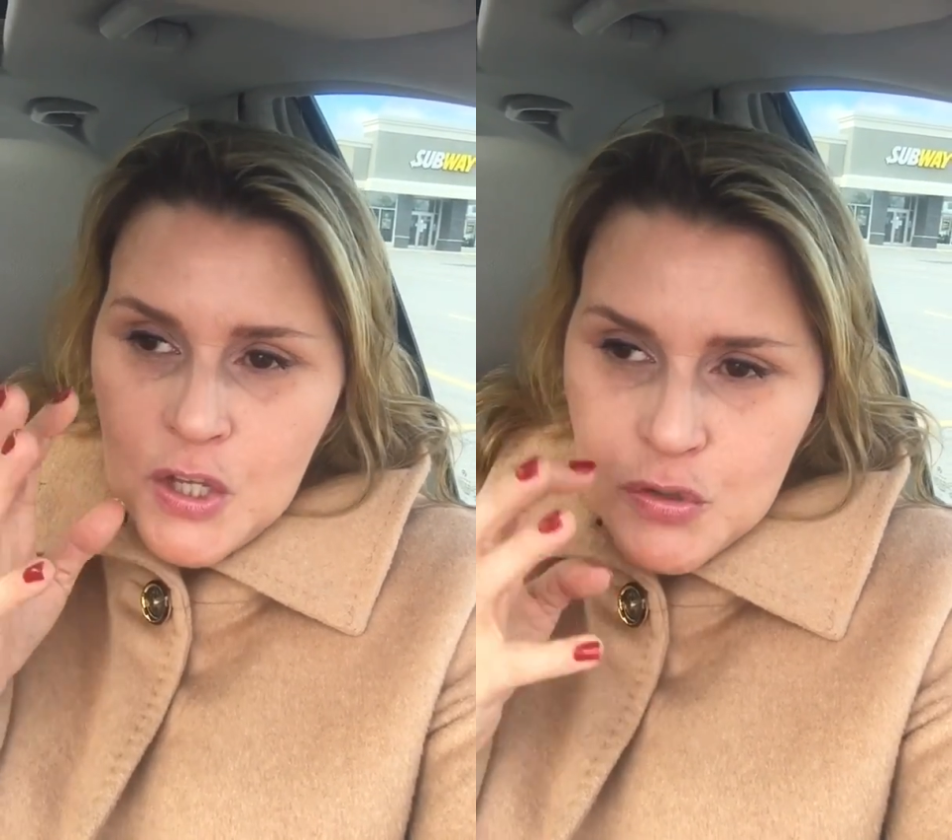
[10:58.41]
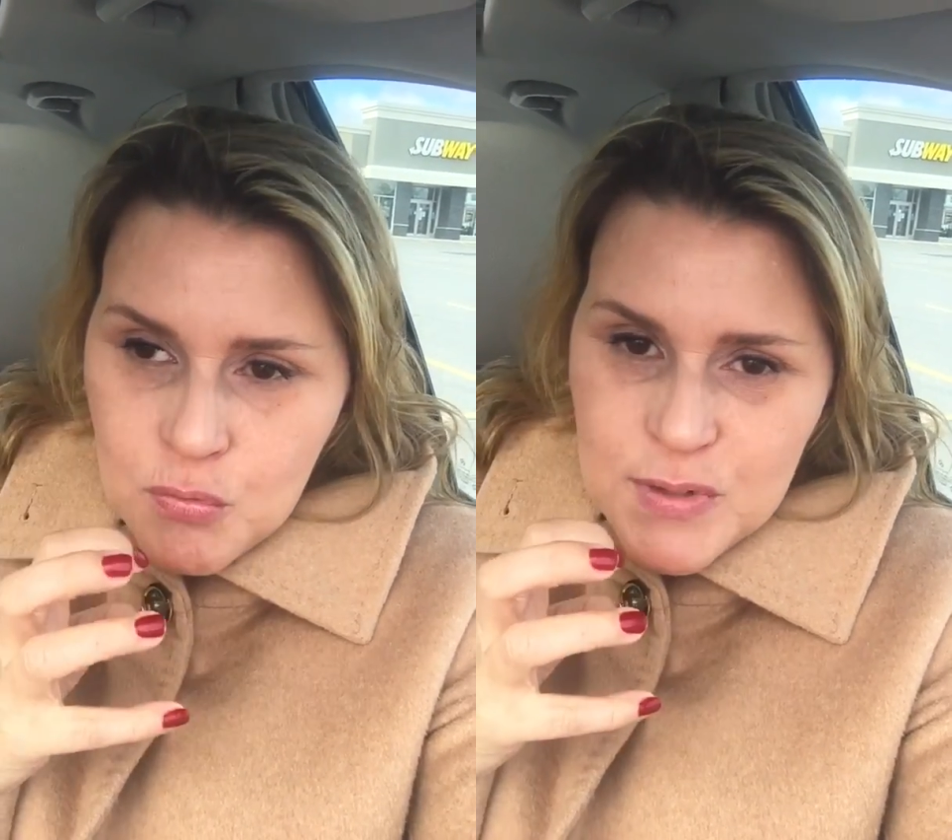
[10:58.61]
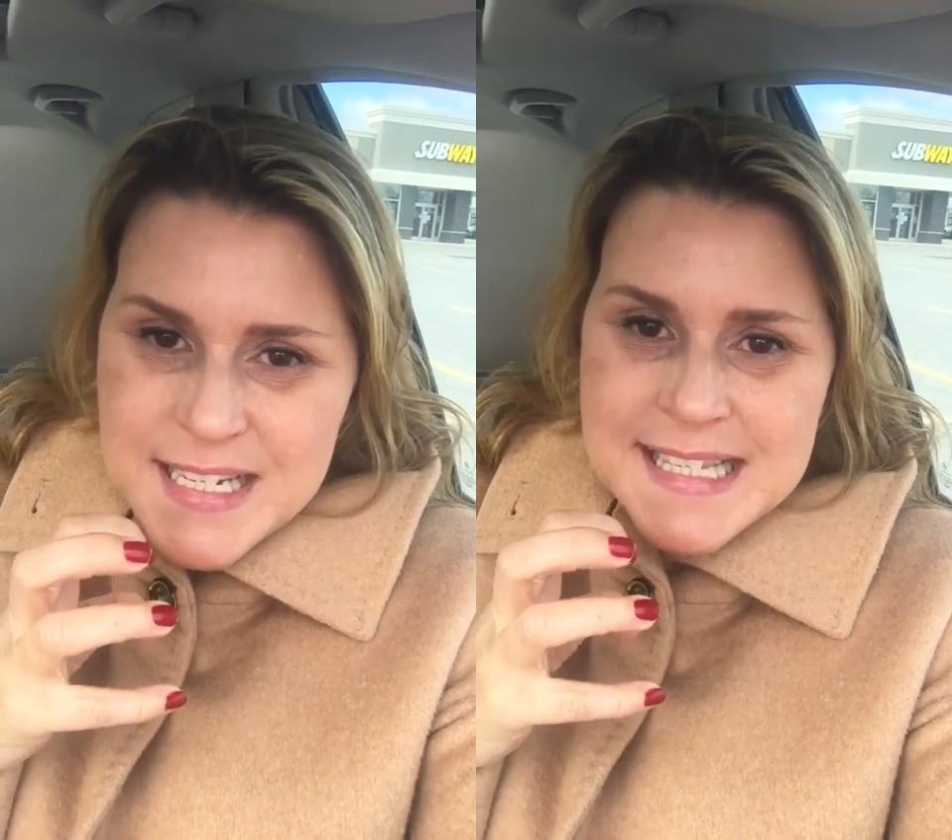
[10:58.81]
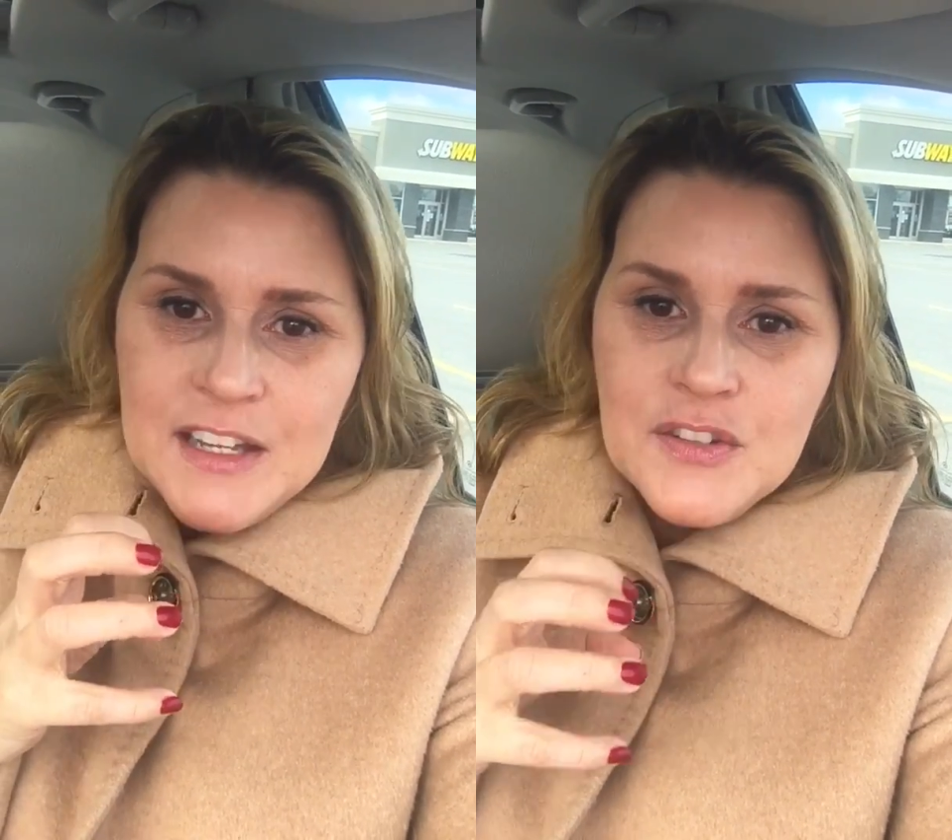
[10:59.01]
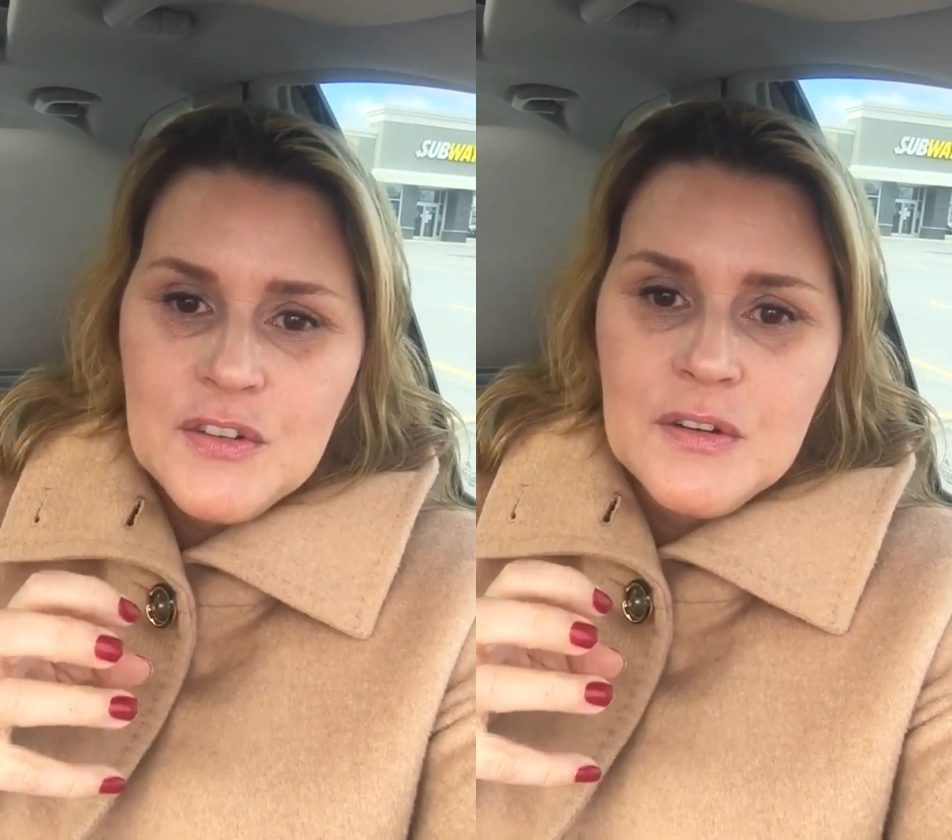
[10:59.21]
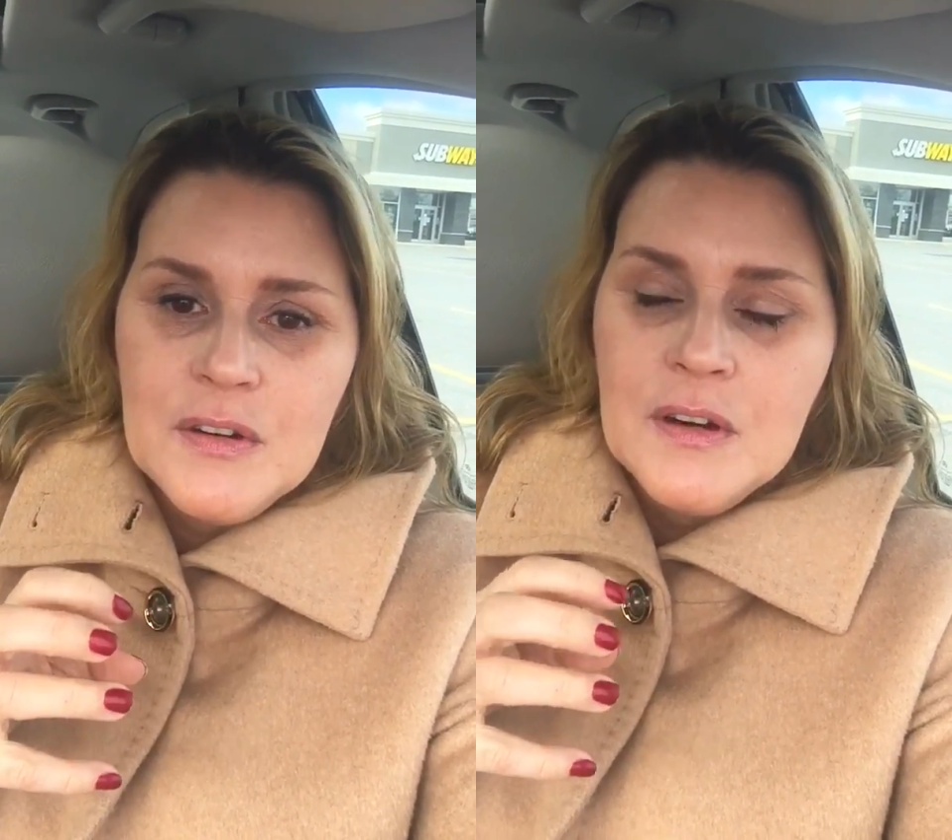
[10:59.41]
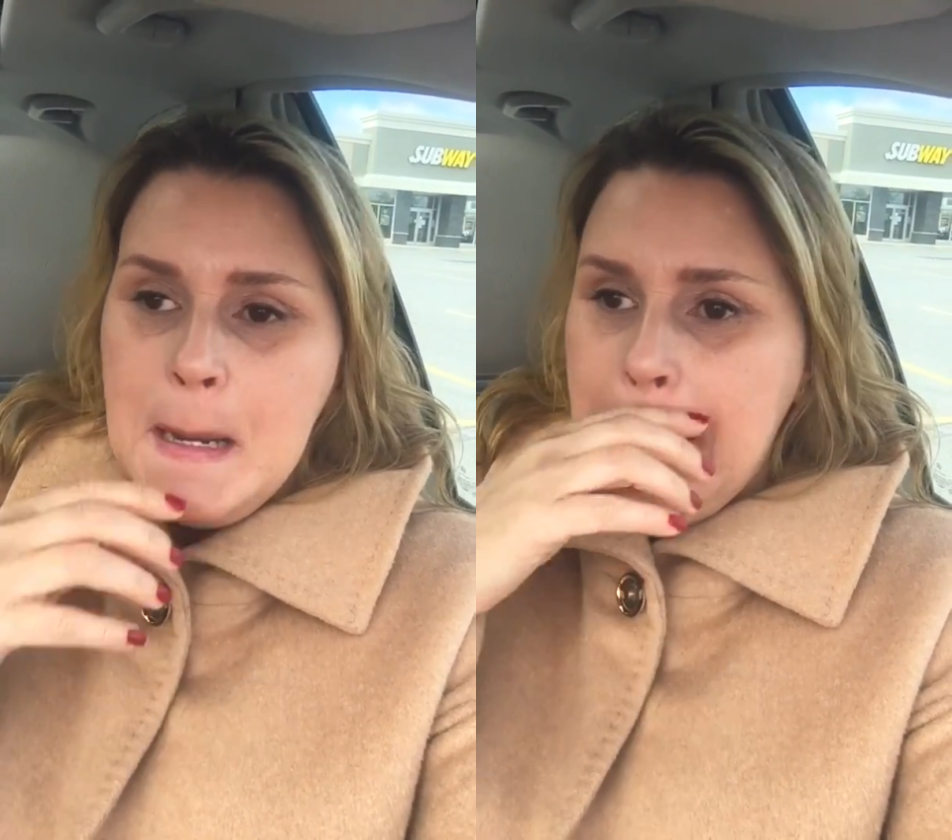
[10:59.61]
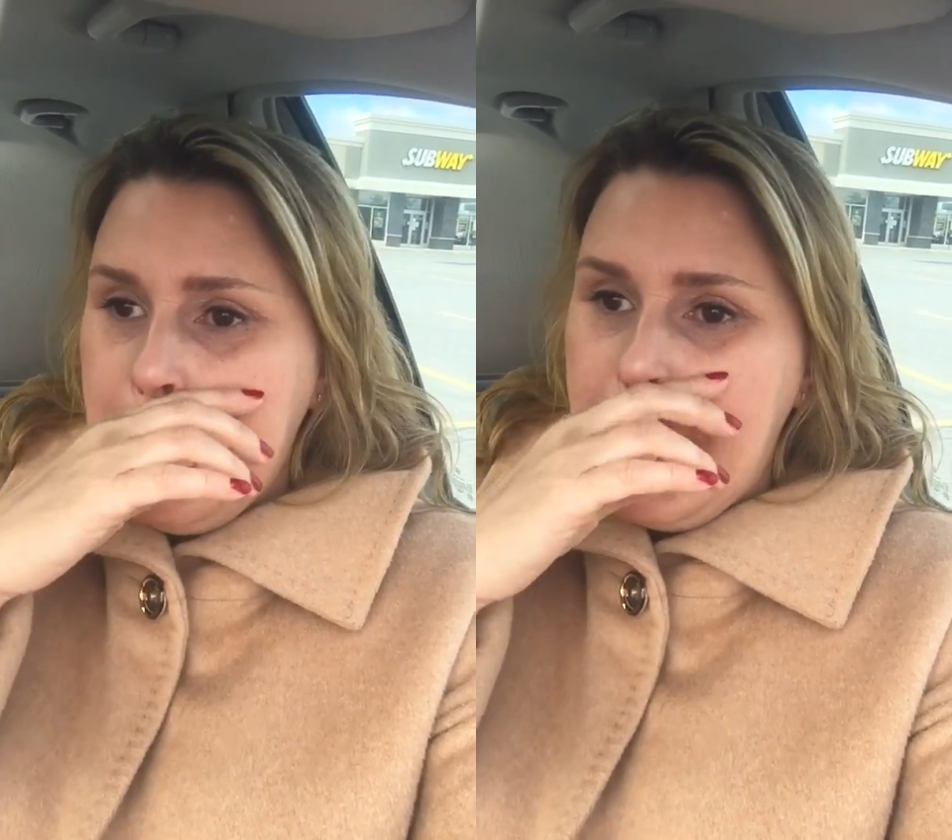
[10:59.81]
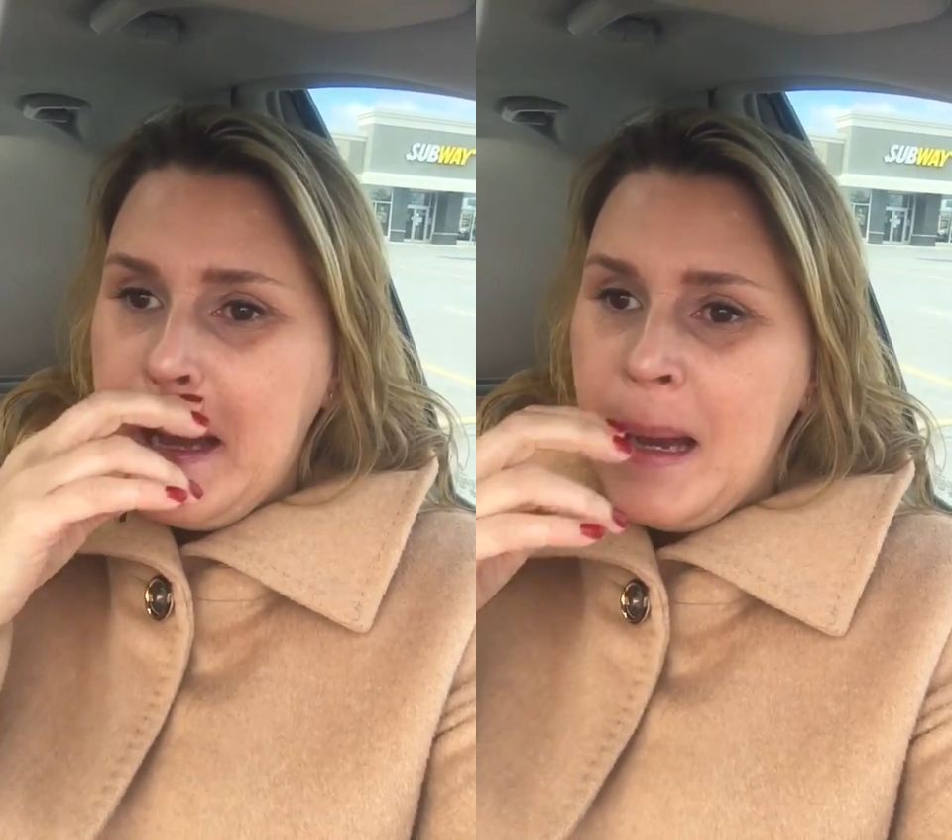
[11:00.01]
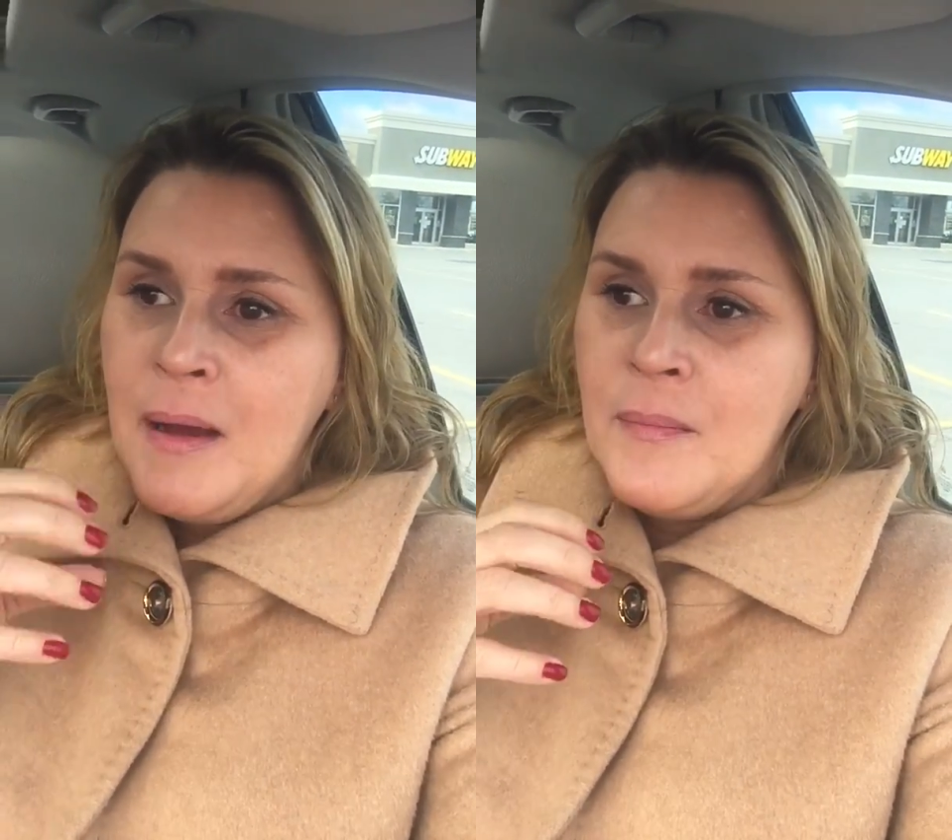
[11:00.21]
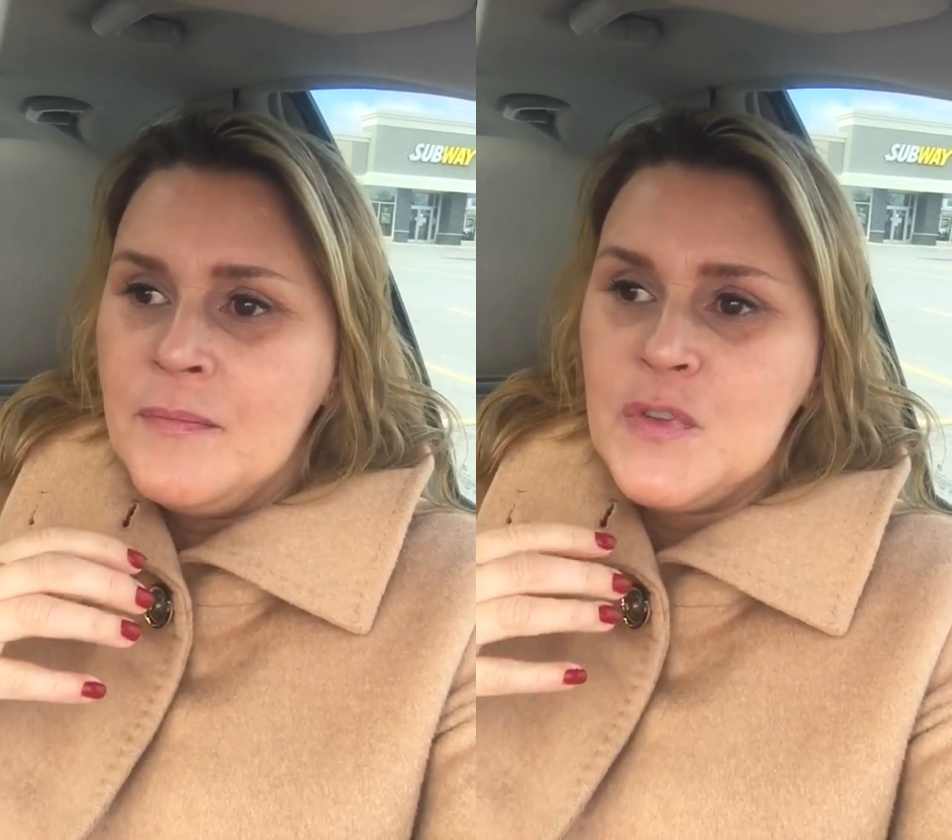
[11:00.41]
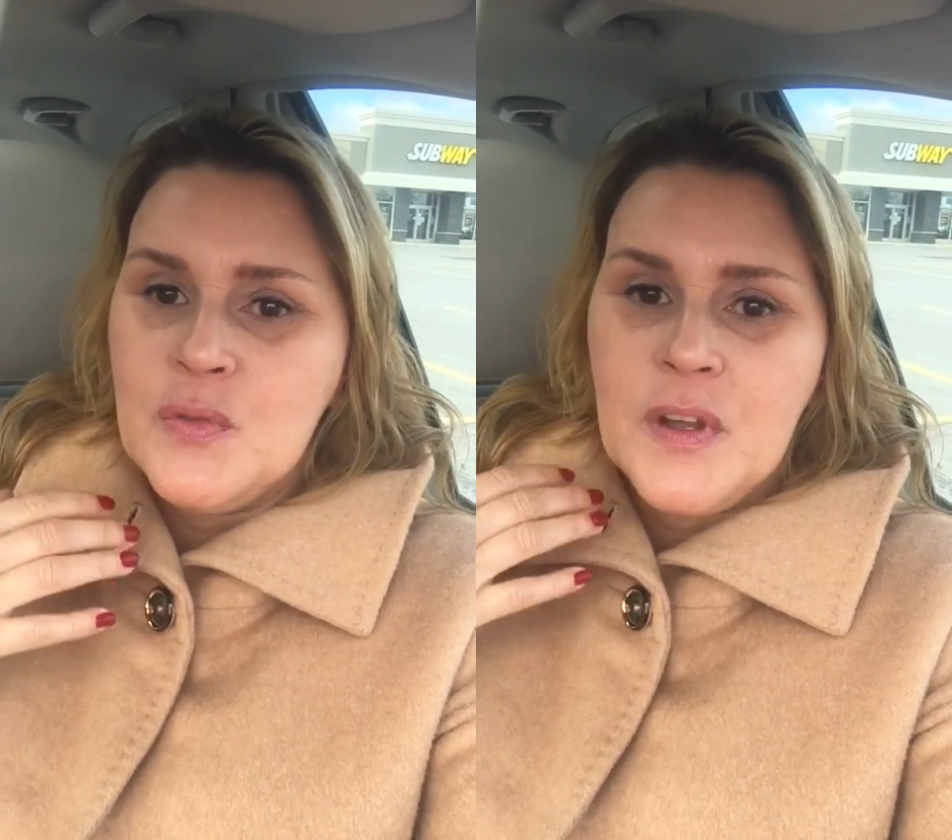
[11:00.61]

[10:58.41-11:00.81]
recenter, to